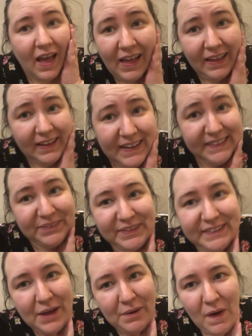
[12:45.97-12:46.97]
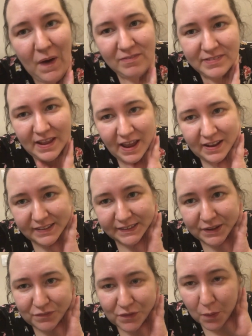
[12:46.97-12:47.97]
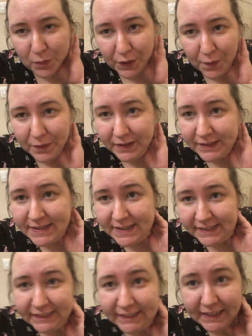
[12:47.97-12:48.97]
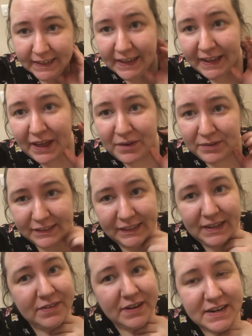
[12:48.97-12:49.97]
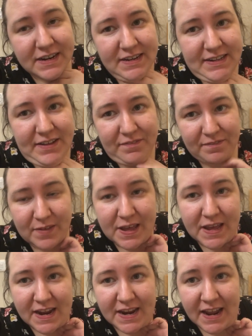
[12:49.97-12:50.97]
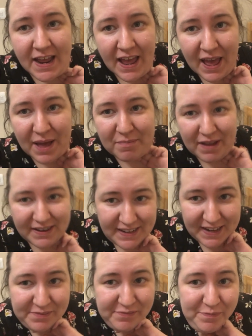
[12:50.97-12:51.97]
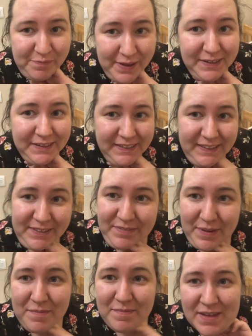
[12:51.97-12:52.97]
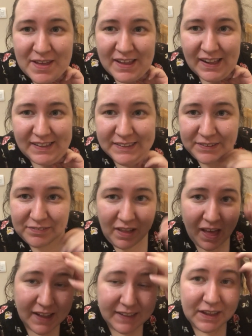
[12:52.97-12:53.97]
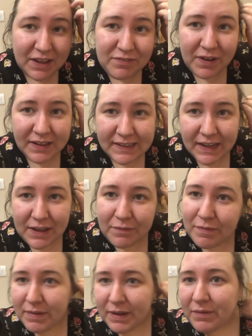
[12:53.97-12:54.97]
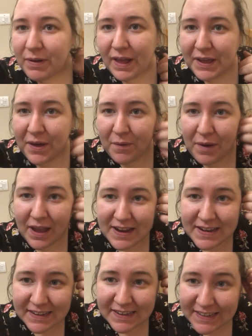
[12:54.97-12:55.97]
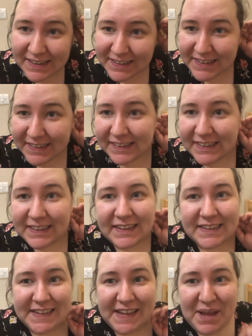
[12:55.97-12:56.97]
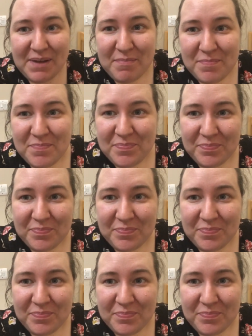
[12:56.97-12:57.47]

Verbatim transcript: Hi, so it's now half 10, so I thought I would go and see Leo, see if he needs a feed. Might take a few pictures of him and stuff like that. So I thought I'd take you with me while I go and see him.